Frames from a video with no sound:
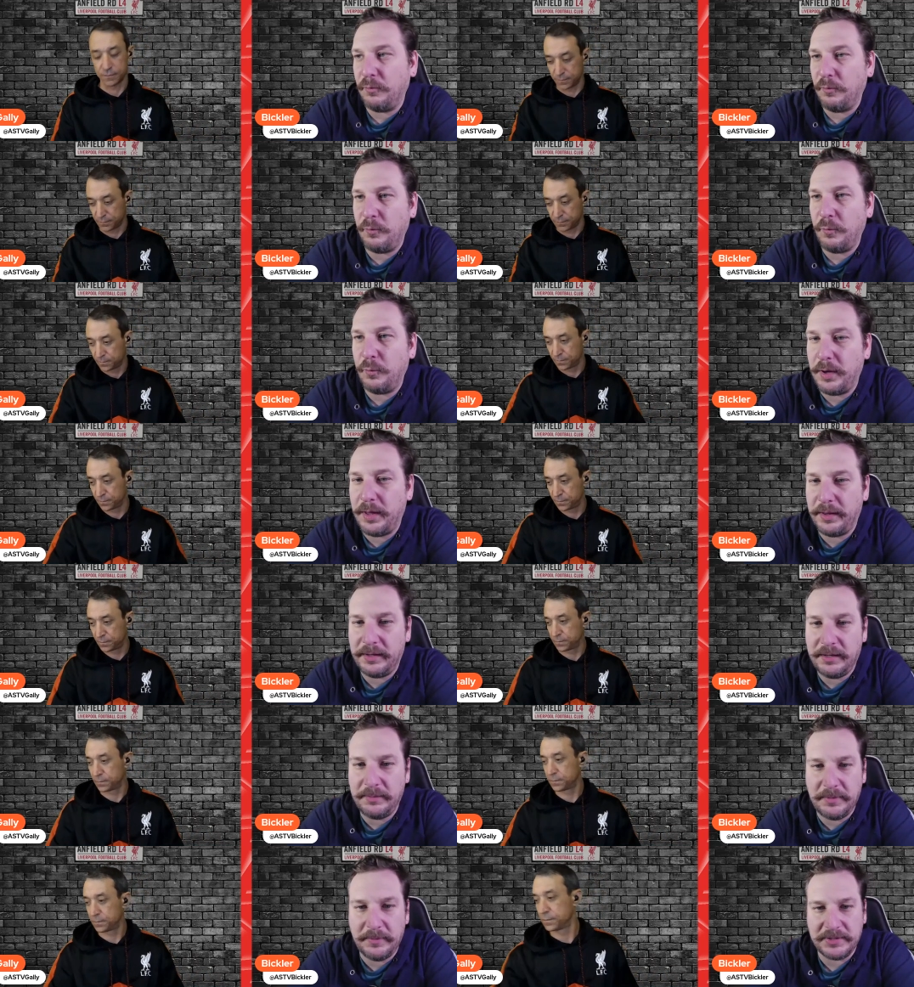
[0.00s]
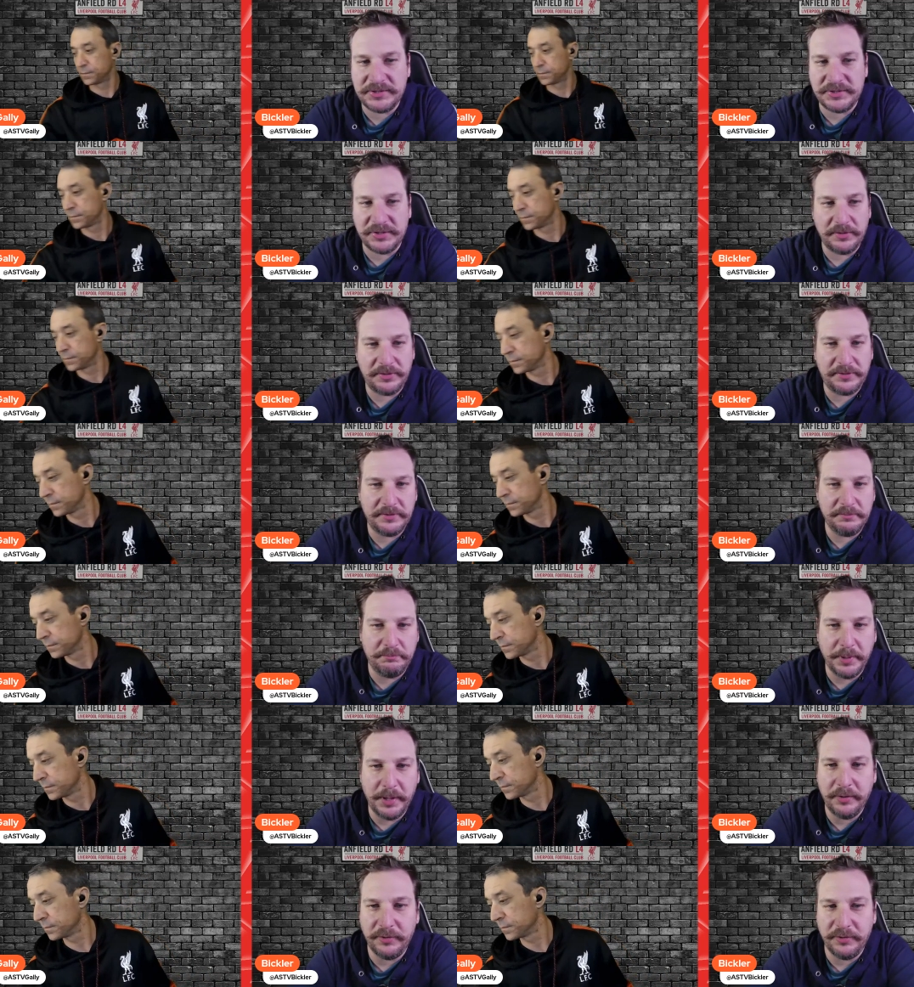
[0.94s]
Speaker 1: Well, it can be a mixture of
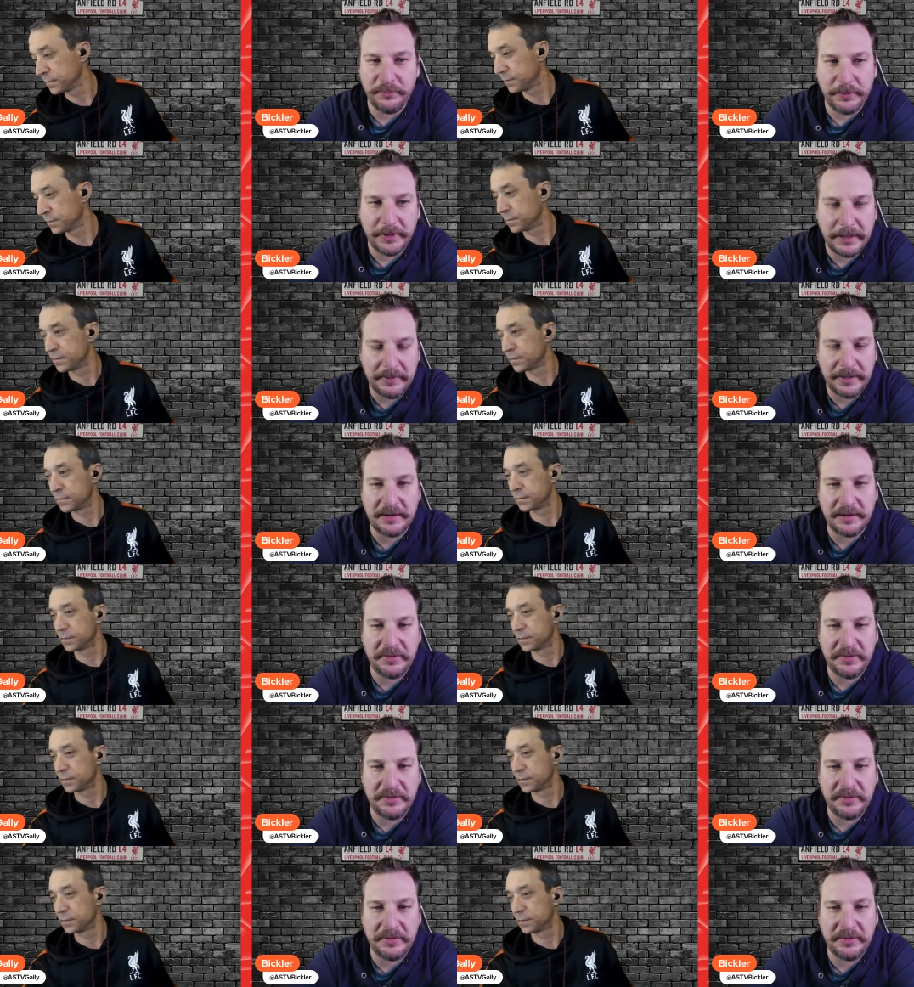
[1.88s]
both, but I mean, I